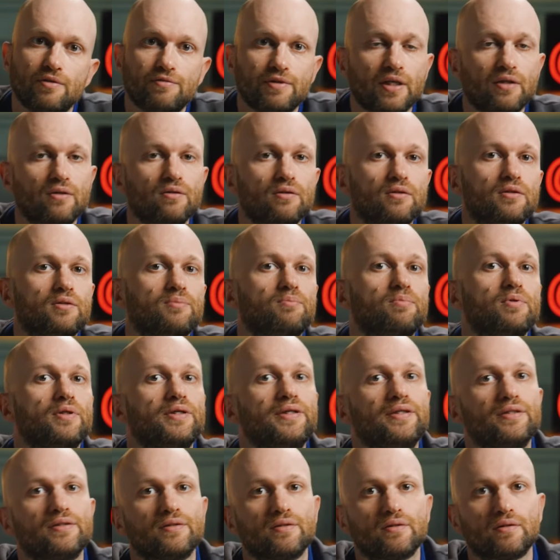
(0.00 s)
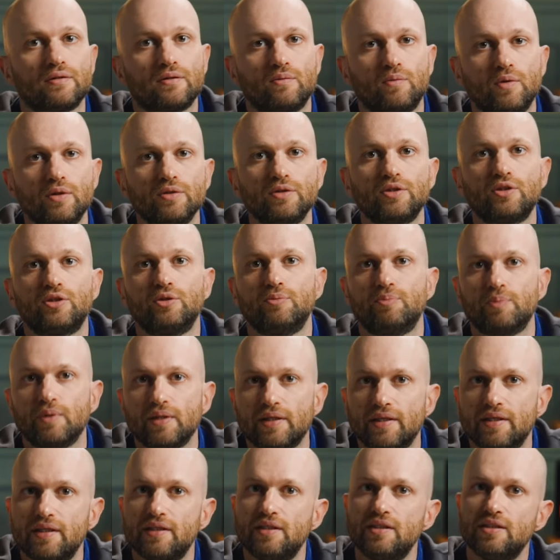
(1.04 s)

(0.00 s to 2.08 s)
a regular player, wants to play